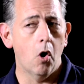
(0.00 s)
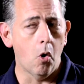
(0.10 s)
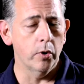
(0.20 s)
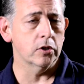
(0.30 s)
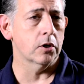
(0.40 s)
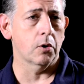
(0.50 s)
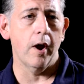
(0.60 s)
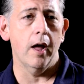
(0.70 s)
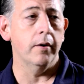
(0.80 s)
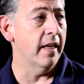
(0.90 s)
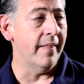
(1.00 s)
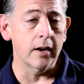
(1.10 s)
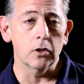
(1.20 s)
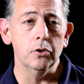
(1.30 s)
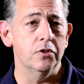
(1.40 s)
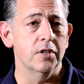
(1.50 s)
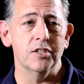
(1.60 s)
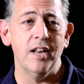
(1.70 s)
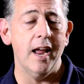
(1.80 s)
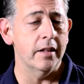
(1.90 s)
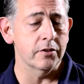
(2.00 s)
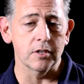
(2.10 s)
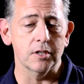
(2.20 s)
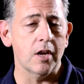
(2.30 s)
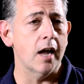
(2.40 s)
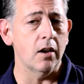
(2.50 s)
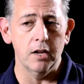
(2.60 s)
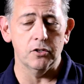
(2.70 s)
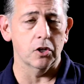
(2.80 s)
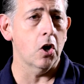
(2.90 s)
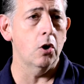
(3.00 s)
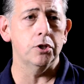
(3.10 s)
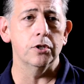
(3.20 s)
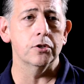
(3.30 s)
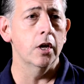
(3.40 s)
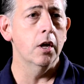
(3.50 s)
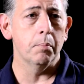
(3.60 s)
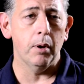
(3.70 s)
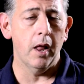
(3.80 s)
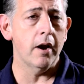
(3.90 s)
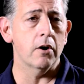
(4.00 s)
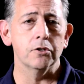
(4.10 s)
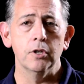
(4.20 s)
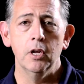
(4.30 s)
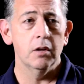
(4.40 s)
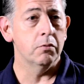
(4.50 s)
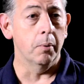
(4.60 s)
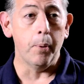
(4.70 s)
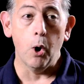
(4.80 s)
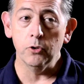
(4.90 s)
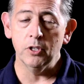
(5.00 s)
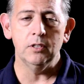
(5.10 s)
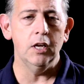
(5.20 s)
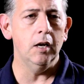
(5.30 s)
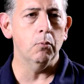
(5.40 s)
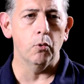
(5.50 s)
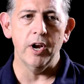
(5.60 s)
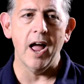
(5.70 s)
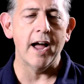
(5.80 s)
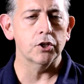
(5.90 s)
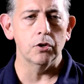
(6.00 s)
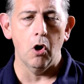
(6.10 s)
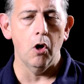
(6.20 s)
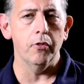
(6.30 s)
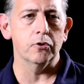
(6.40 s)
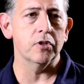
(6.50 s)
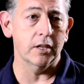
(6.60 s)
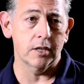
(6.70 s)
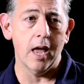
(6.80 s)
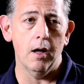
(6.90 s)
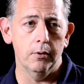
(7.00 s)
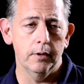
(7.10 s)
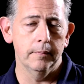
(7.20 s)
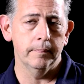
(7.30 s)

Always look around. And that includes the stands, the sidelines, the coaches, players, the opposing team, reaction, all those things count.